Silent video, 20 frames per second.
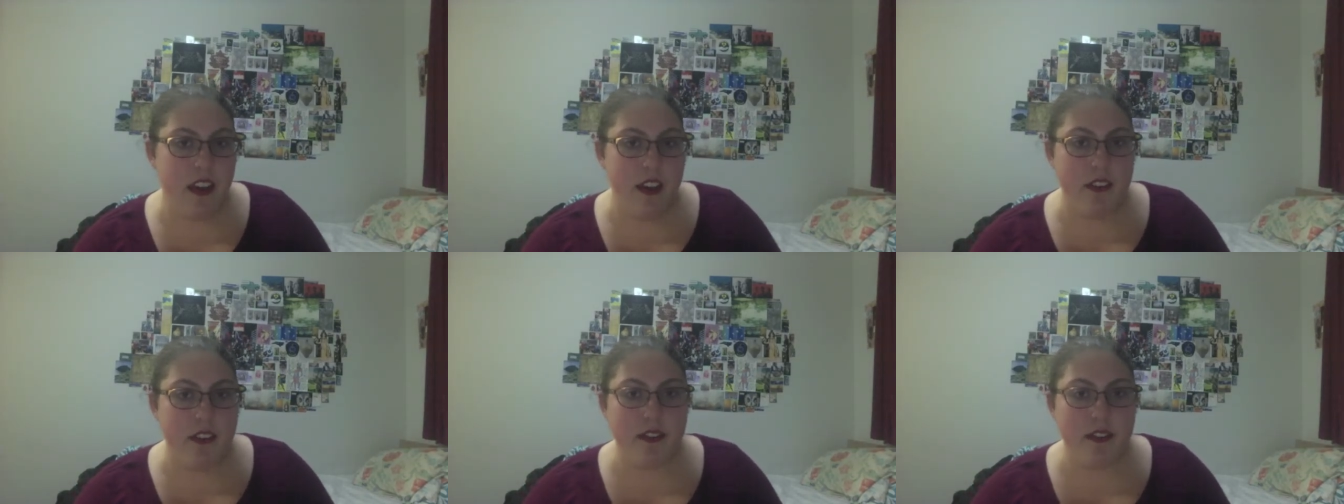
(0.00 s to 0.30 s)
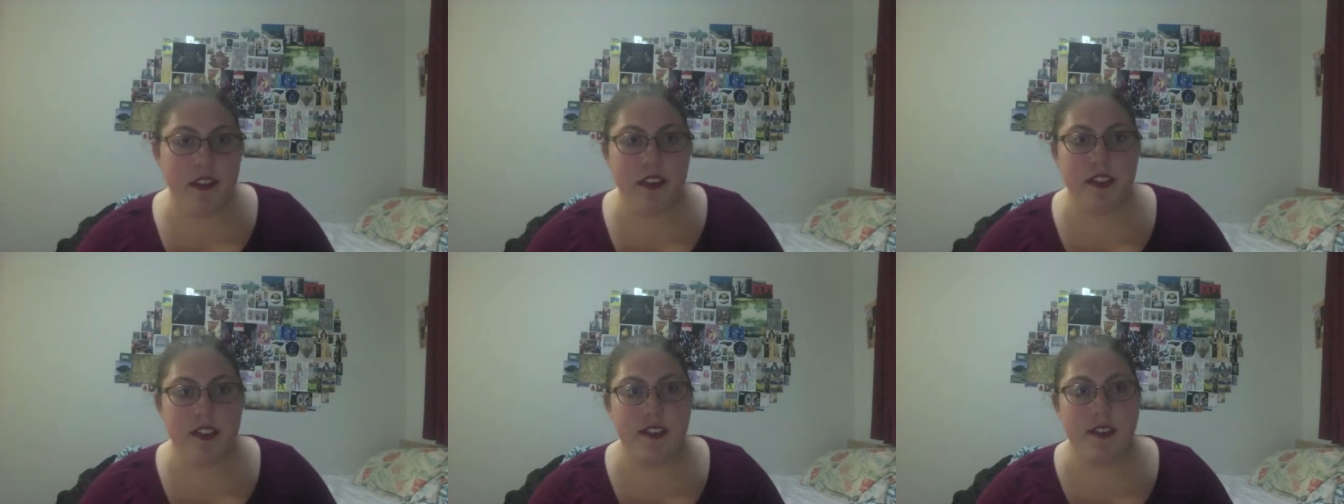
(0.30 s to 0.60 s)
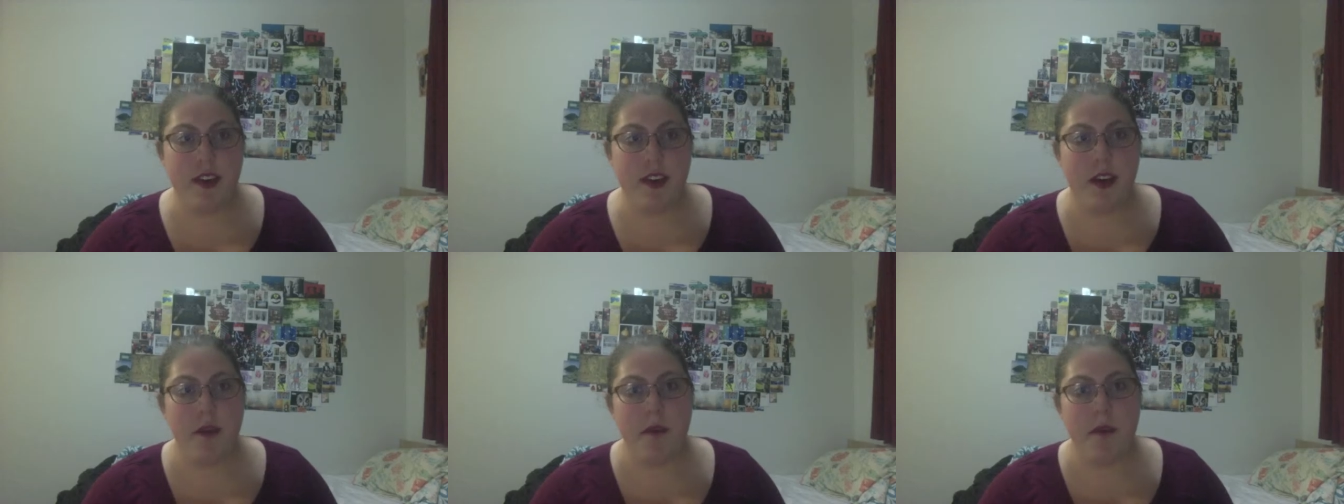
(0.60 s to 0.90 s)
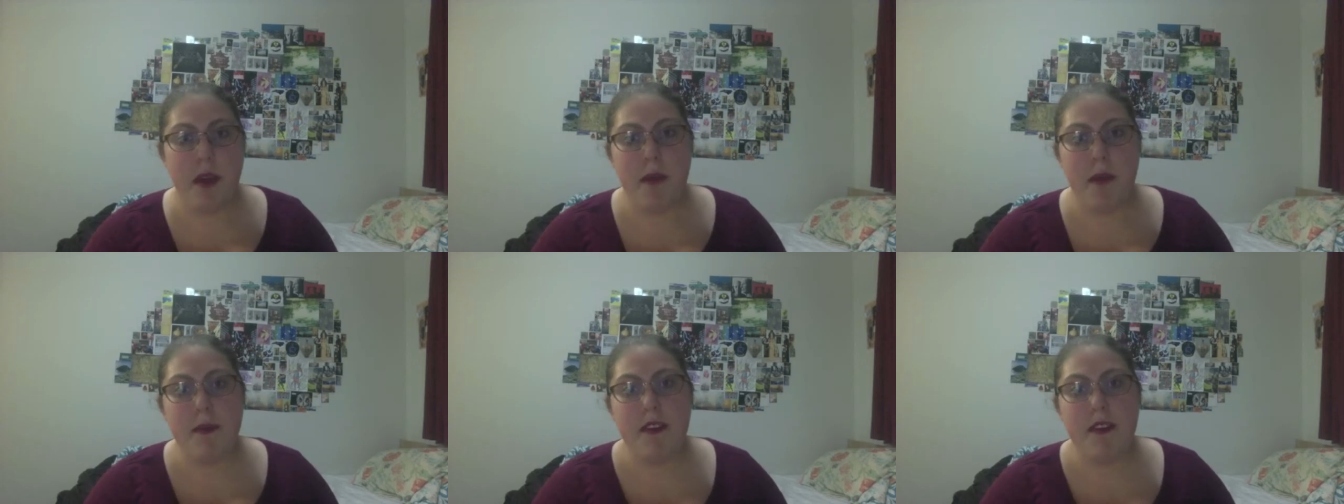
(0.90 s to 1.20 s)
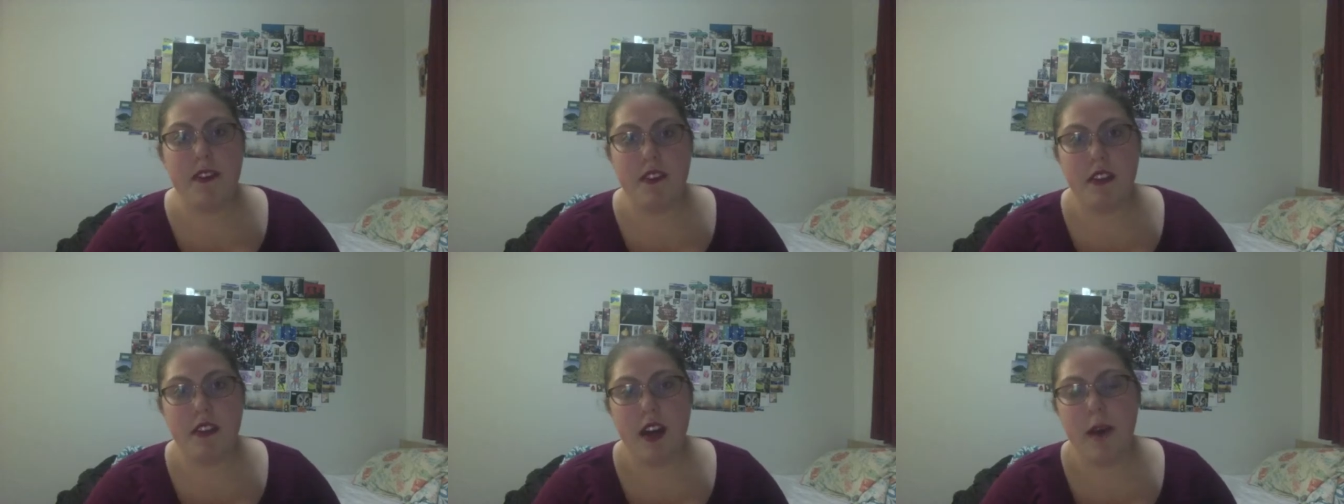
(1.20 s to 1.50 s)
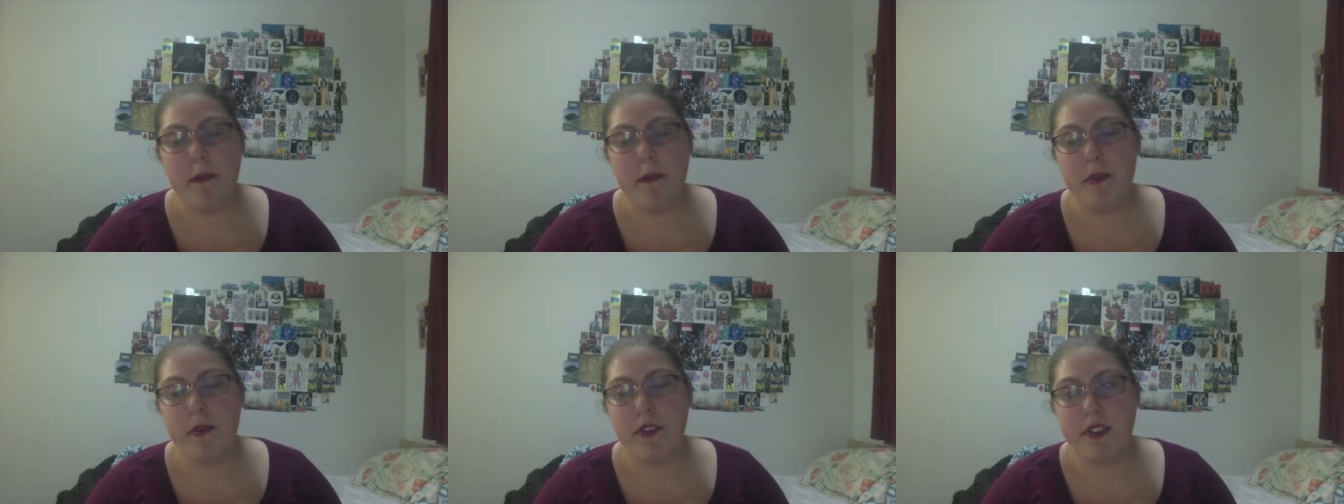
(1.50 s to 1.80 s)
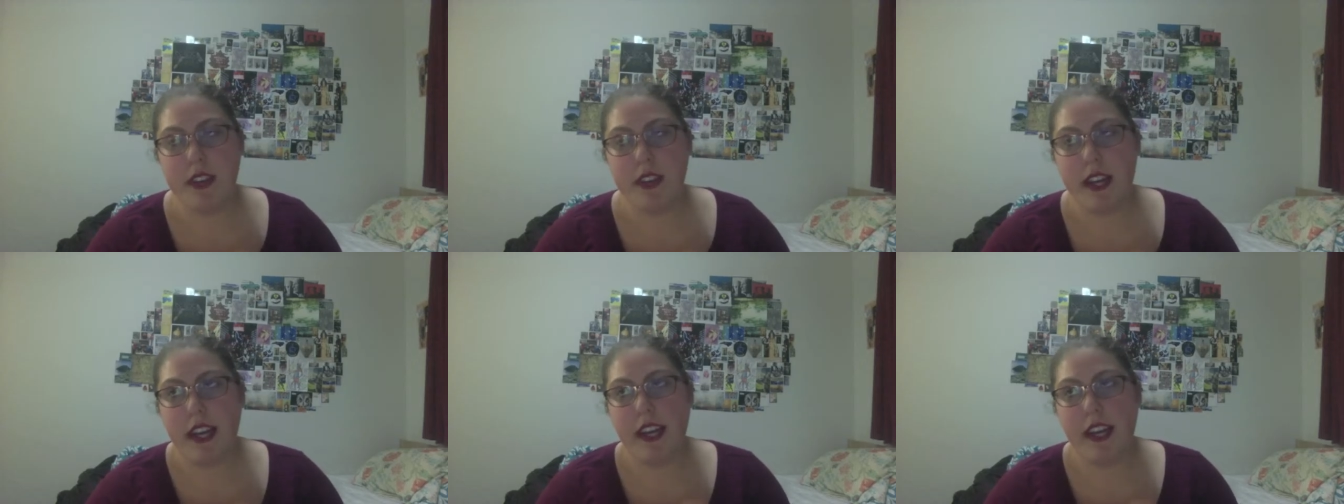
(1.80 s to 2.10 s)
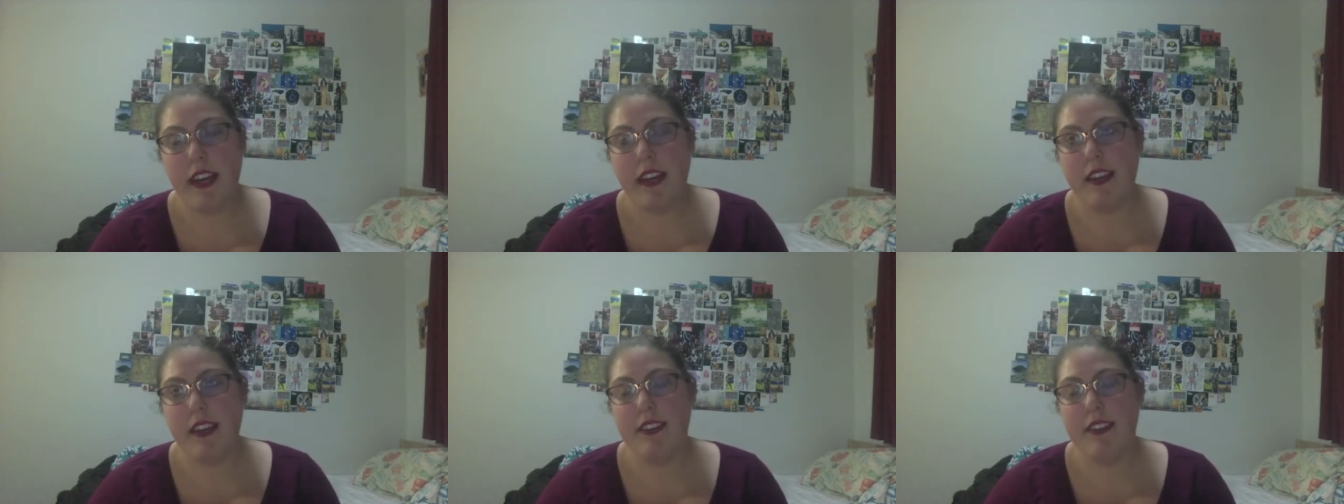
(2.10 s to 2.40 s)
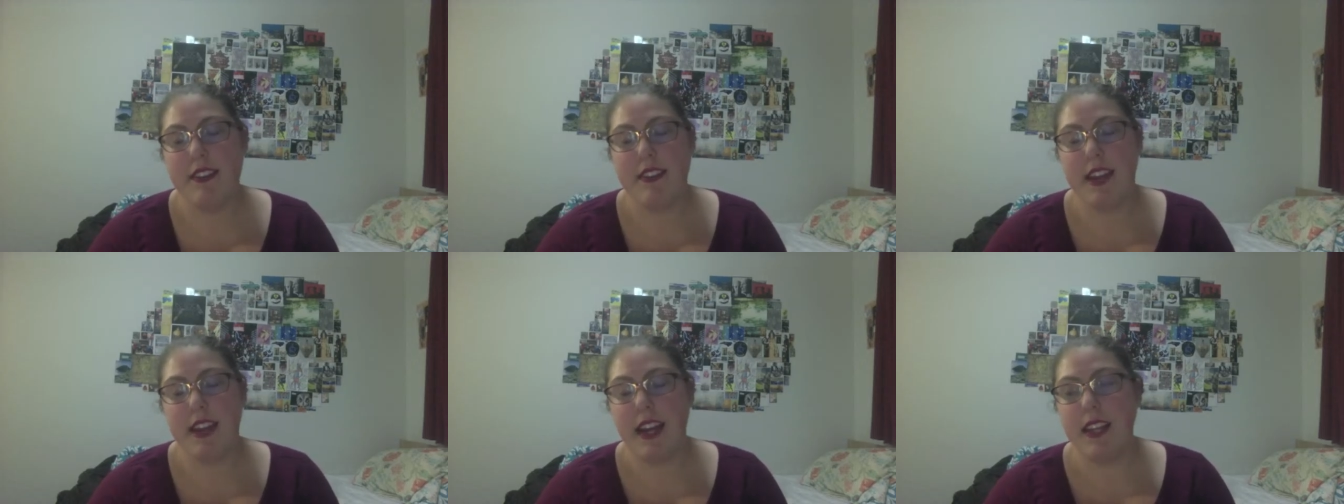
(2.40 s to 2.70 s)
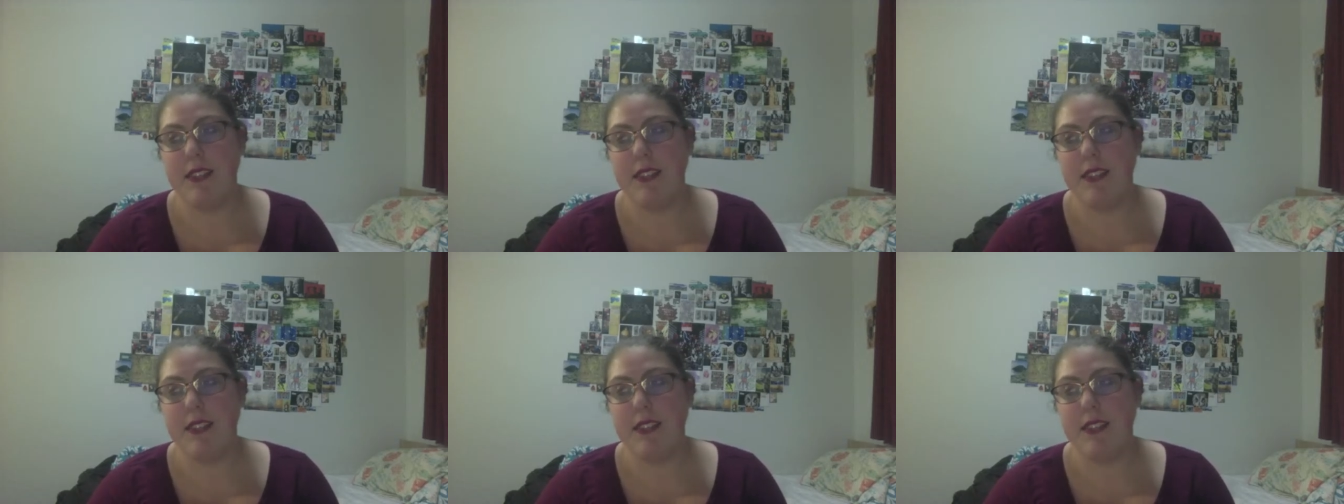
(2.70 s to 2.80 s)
first of all, people stop treating science